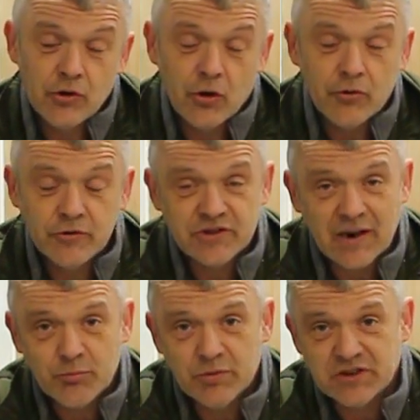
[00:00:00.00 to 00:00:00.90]
the North and
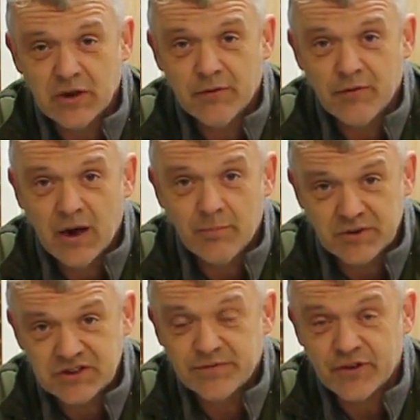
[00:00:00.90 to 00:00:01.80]
South Pacific, uh,
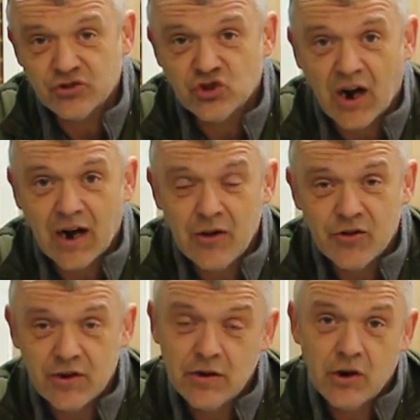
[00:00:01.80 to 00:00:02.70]
Pacific Gyre,
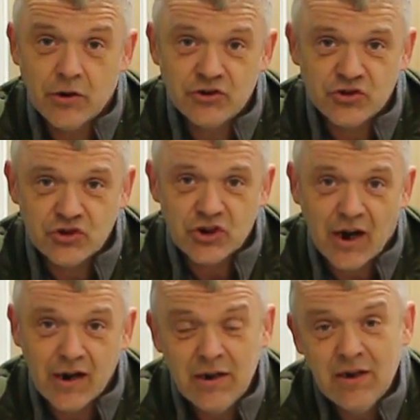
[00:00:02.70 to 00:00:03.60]
the Indian Ocean
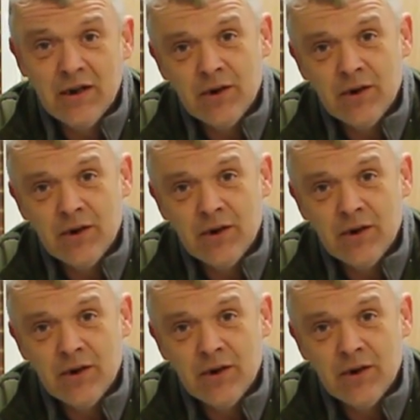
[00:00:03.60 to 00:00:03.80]
Gyre,